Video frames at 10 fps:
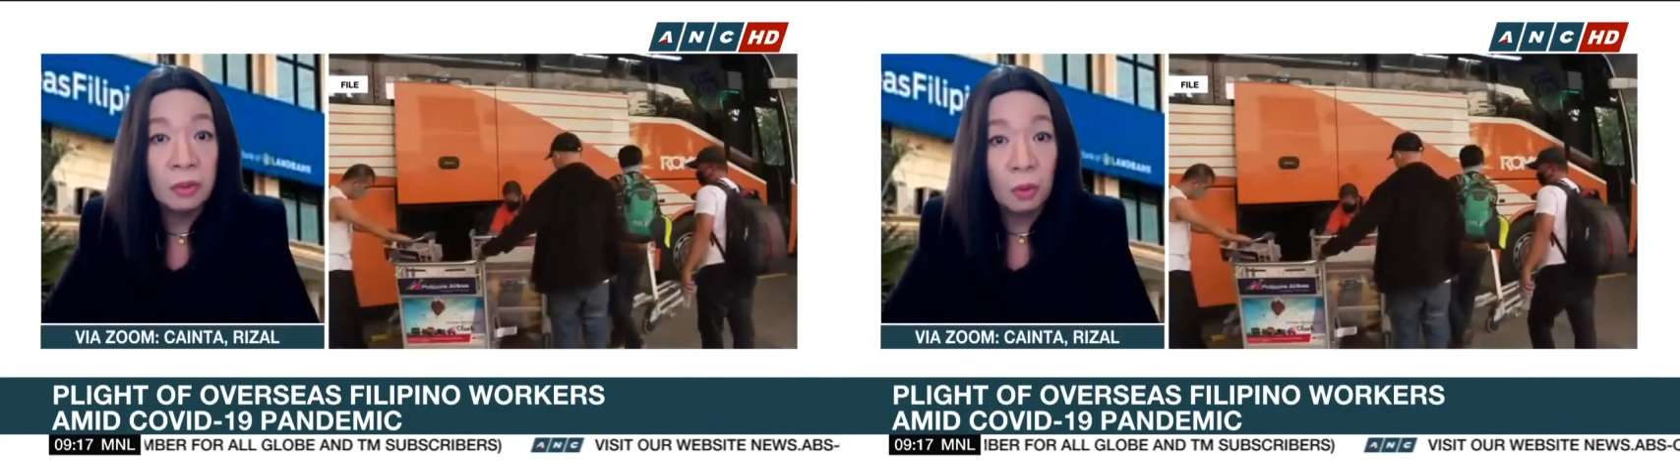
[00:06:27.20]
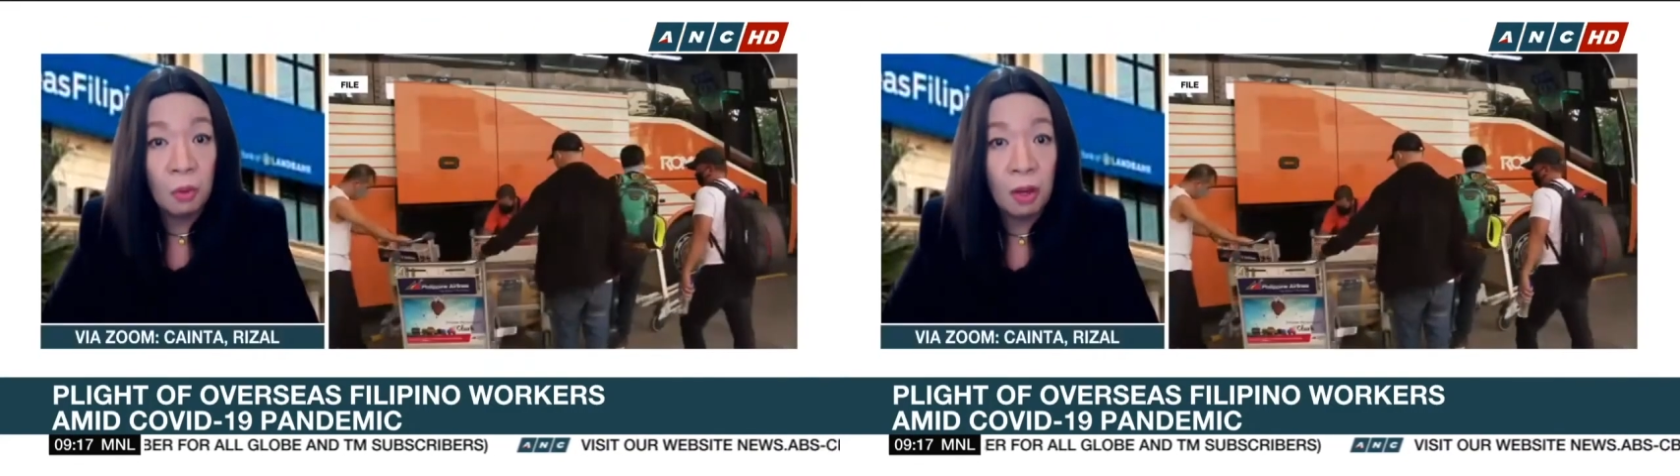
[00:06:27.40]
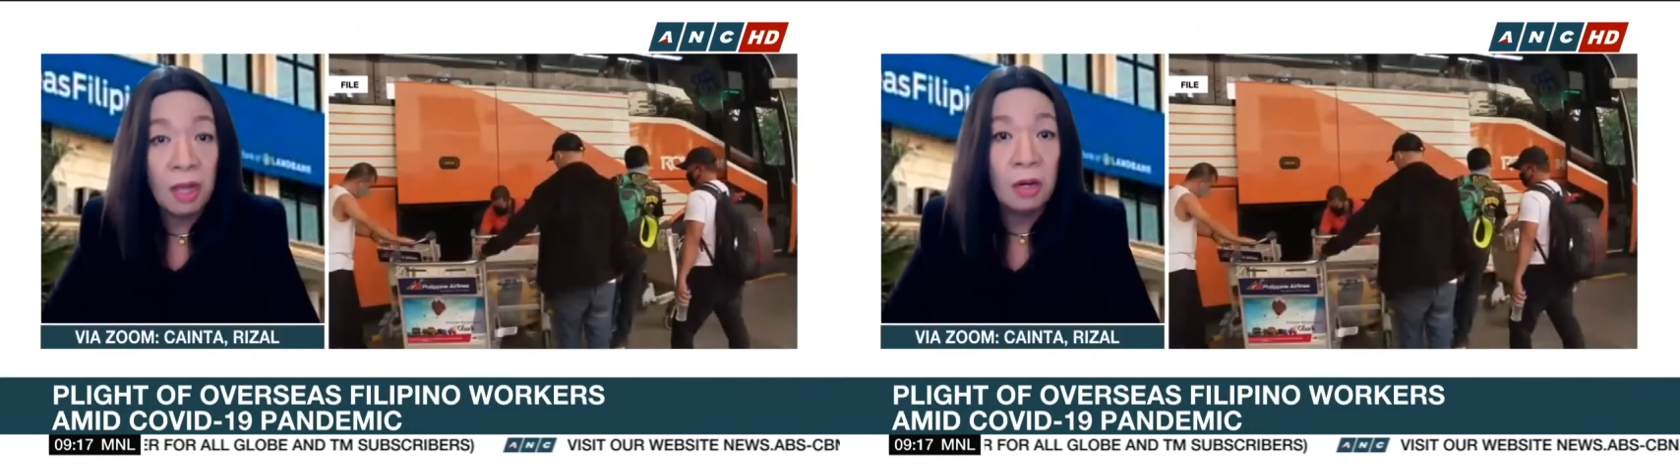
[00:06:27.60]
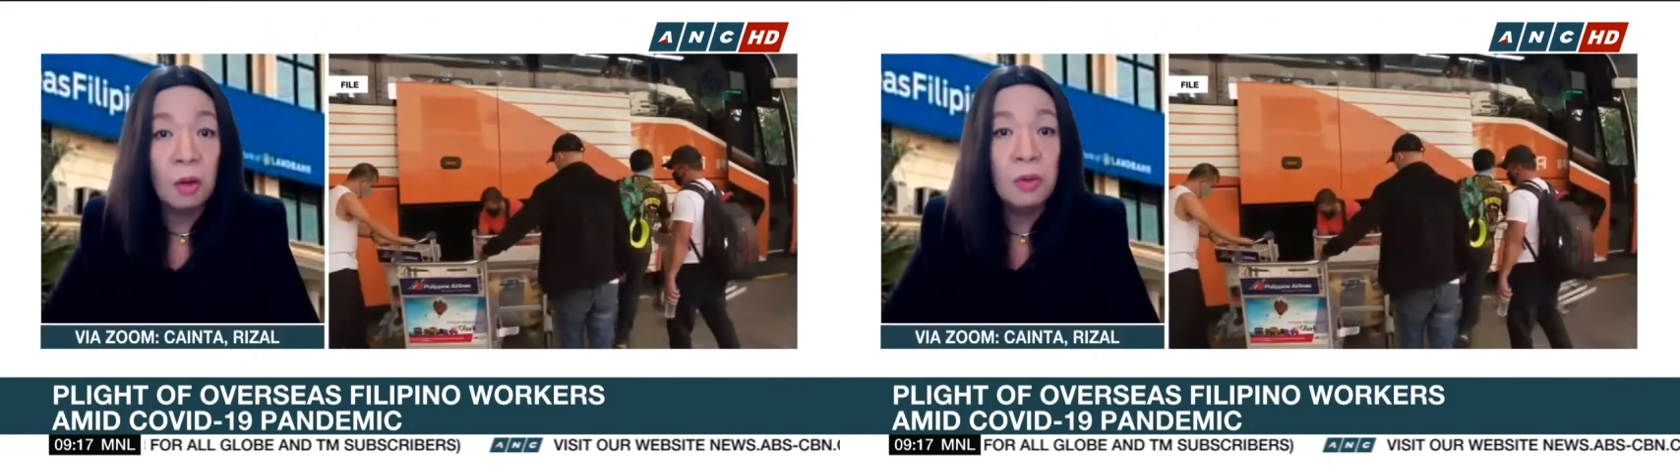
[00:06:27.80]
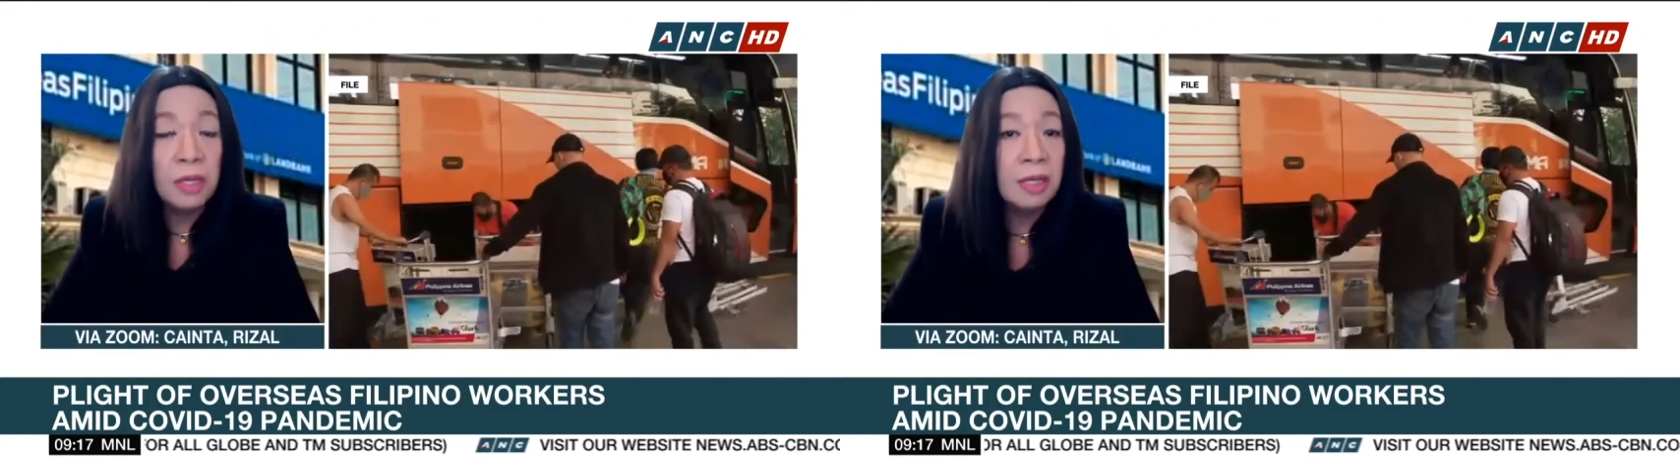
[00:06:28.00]
to a
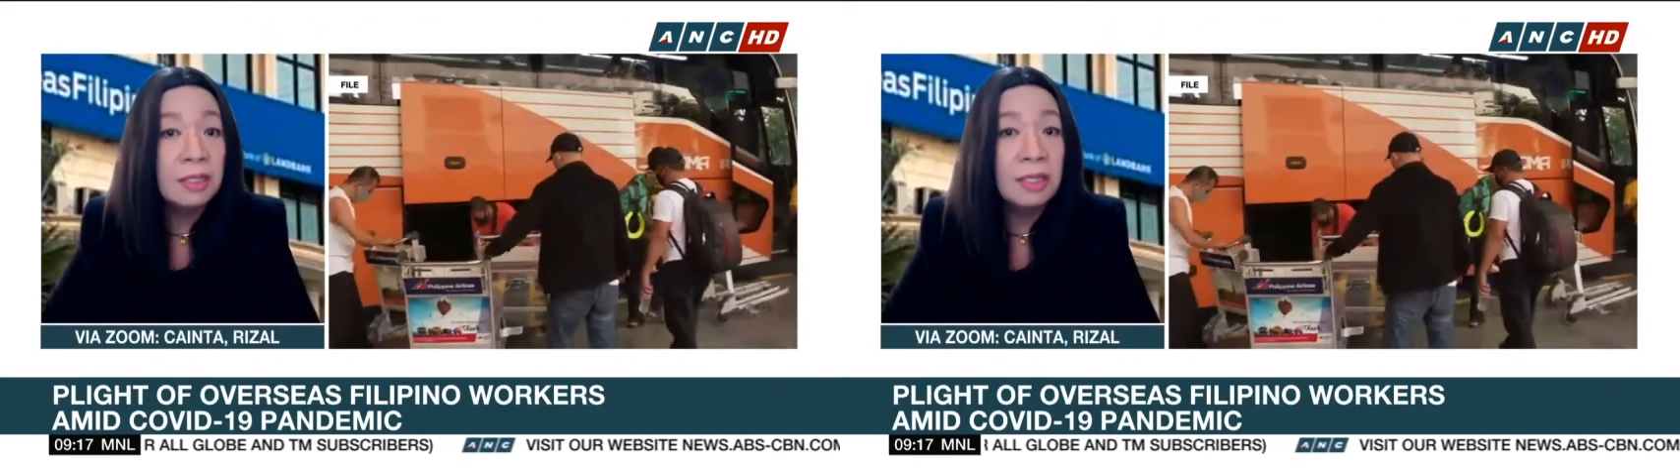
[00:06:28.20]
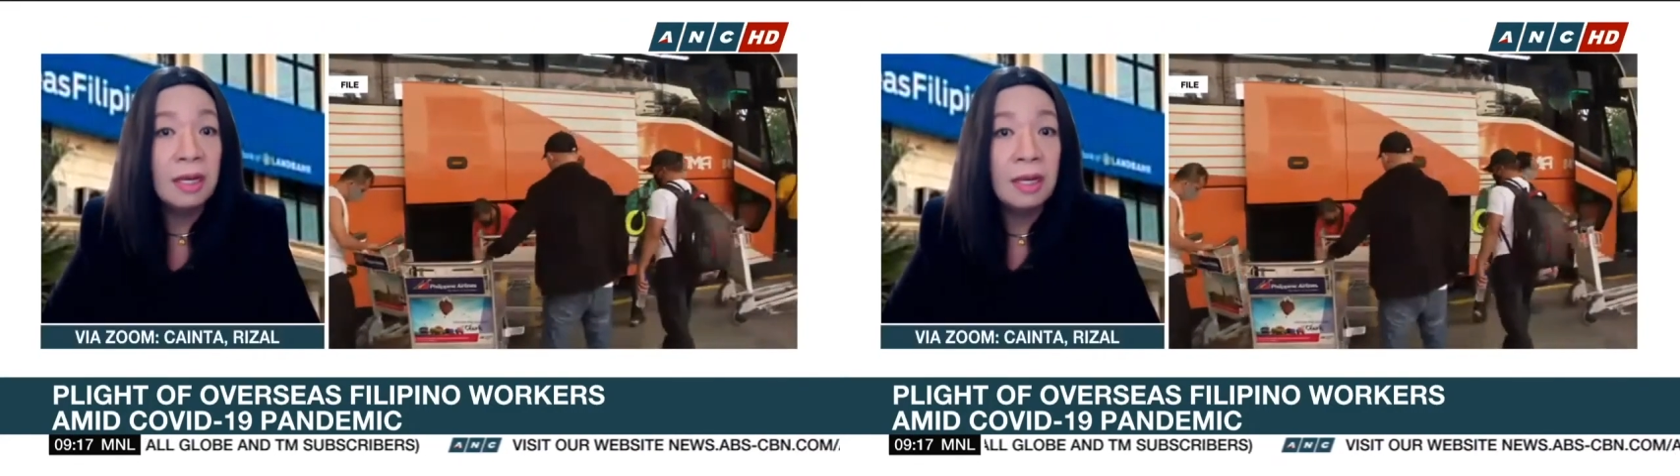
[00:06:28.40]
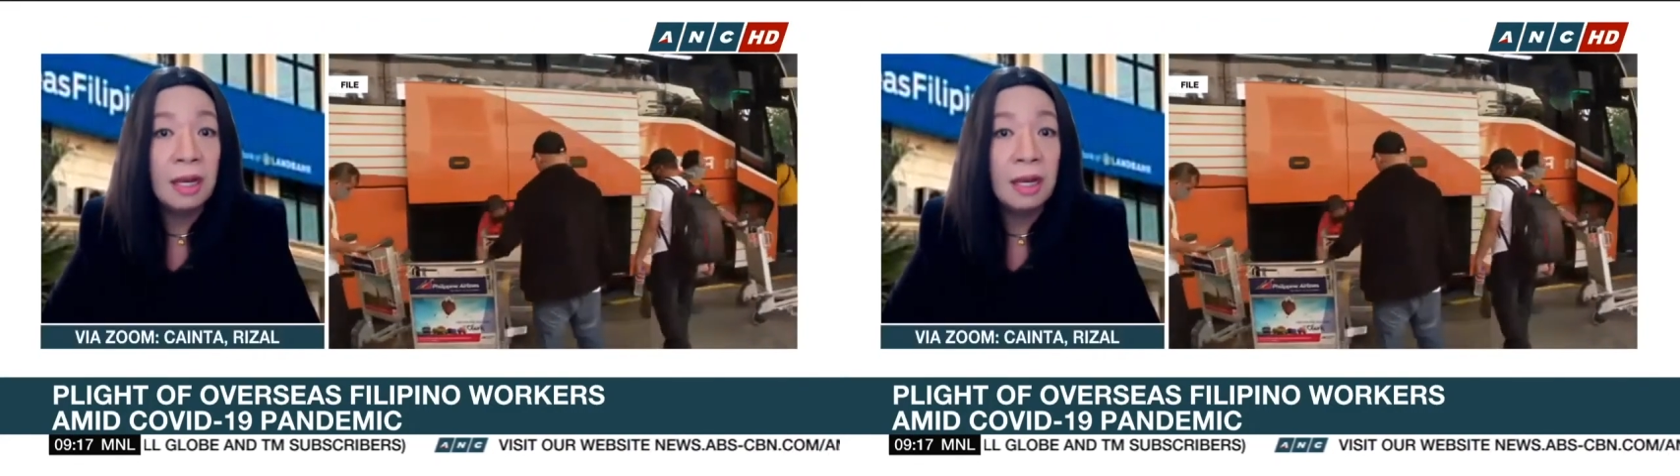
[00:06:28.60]
low yield,